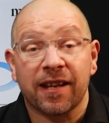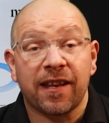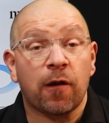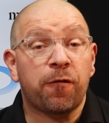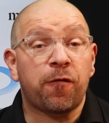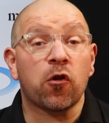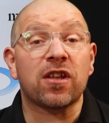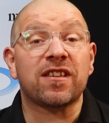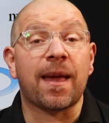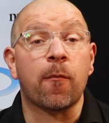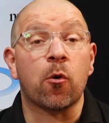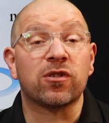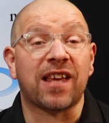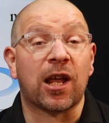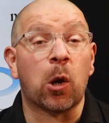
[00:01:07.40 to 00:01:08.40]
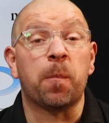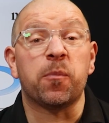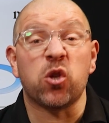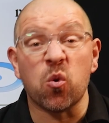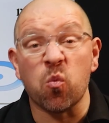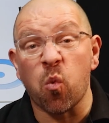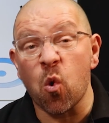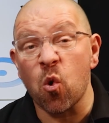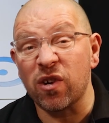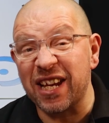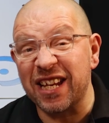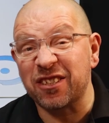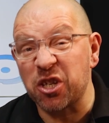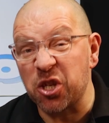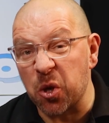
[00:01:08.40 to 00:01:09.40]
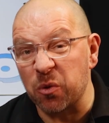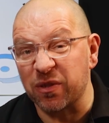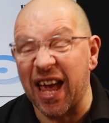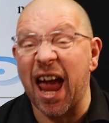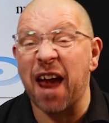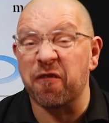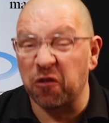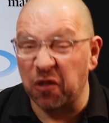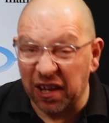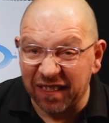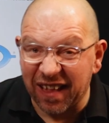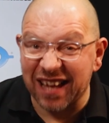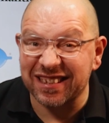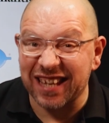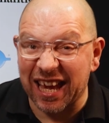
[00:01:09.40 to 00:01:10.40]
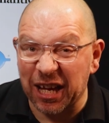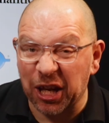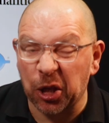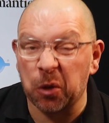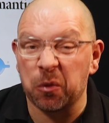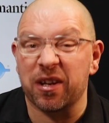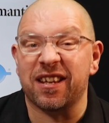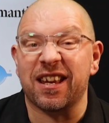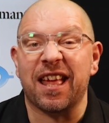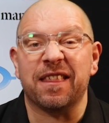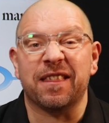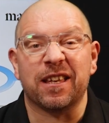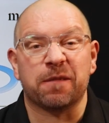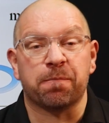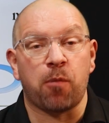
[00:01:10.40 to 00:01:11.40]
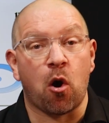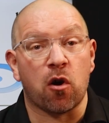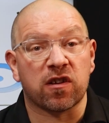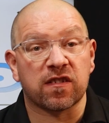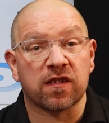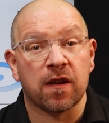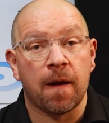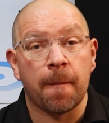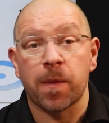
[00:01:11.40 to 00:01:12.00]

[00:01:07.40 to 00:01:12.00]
Now for the demo setup, you won't need to use everything that's included in this box,